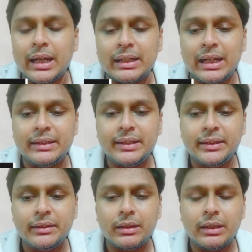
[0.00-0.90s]
And I
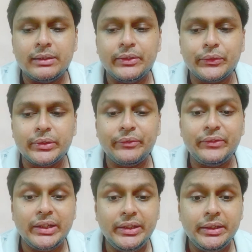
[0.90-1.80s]
think this was a
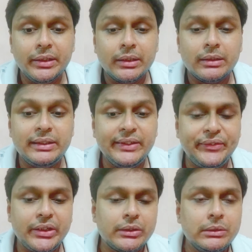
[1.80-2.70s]
very
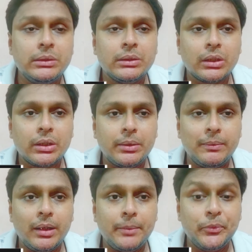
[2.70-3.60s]
difficult
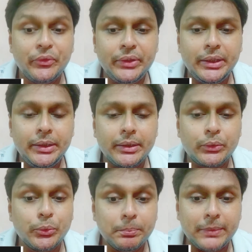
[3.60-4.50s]
movie
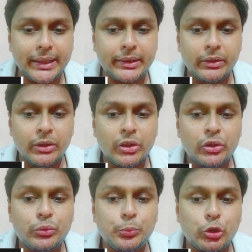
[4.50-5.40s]
to make.
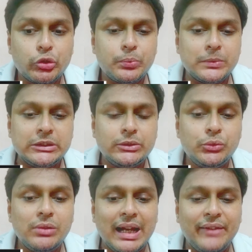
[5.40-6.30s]

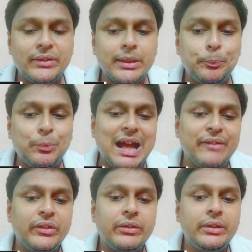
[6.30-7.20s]
Sportsmen do have their
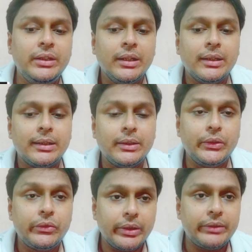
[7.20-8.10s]
privacy
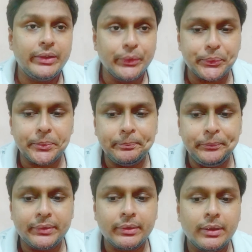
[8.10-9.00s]
in dressing
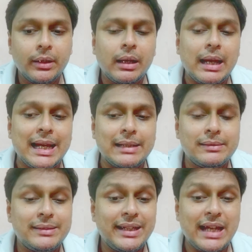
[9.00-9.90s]
rooms,
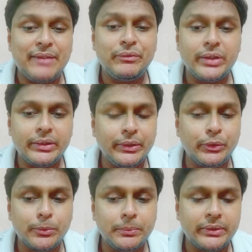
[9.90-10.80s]
and they have dressing
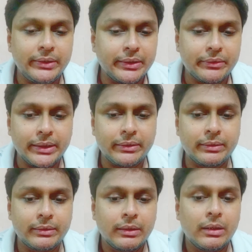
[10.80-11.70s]
room
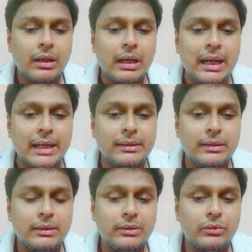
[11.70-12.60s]
secrets. And
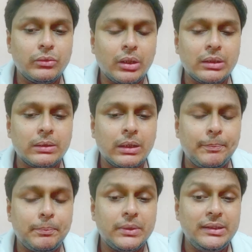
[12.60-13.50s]
it's not
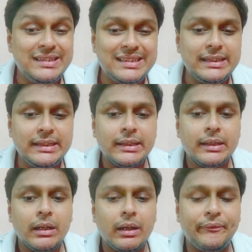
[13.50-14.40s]
easy
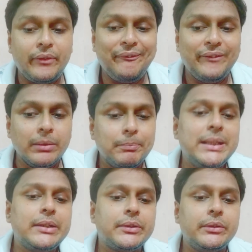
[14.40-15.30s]
for
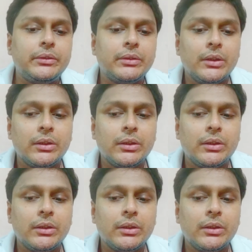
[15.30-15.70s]
filmmakers